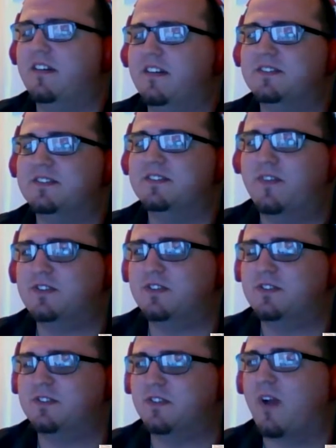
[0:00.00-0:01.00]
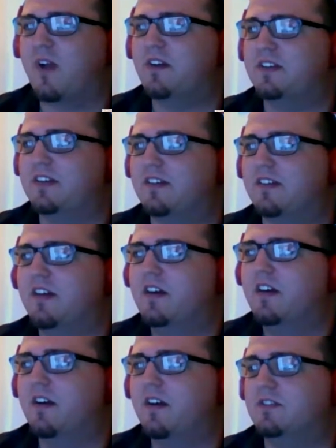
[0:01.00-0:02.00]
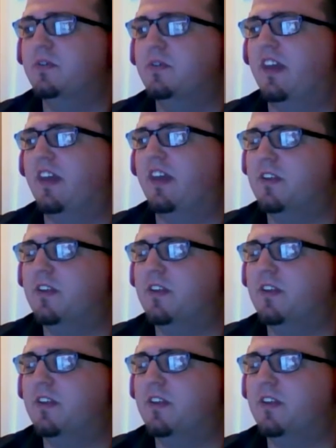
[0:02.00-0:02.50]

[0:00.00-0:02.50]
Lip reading: insufficient to grounding a duty.